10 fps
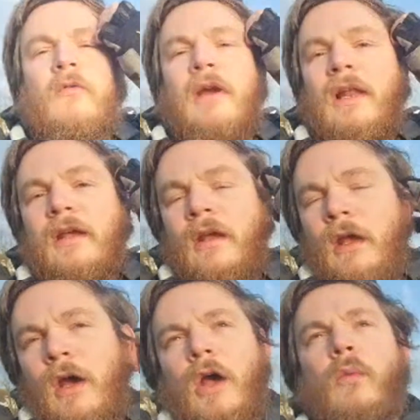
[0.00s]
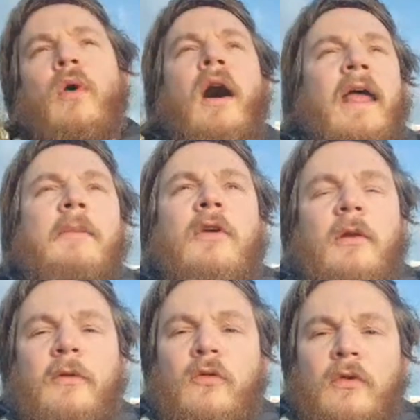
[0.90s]
really. Uh, I am going to
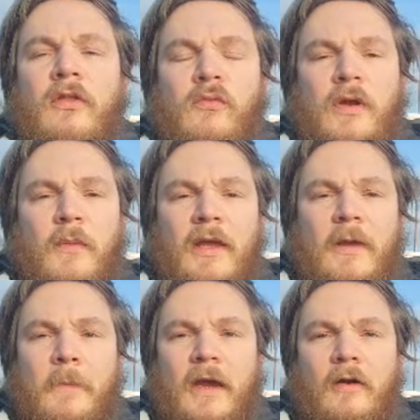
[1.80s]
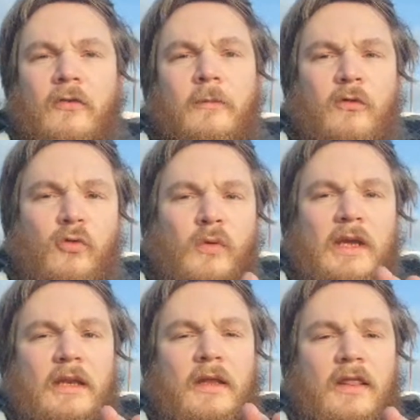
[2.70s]
be doing a three-way comparison
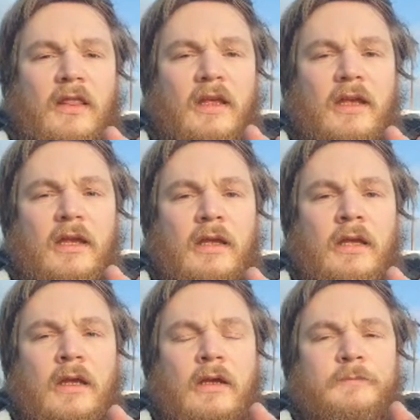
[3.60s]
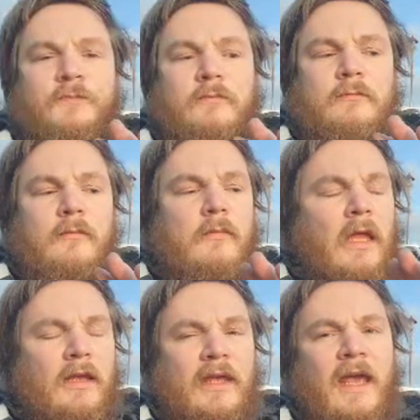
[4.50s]
between the
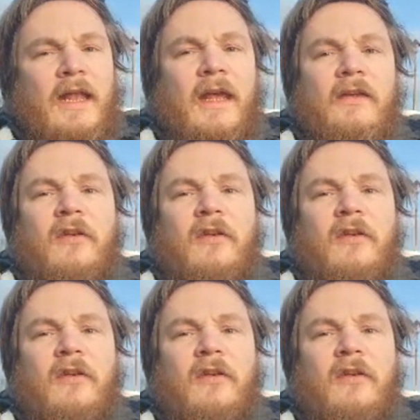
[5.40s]
Kaly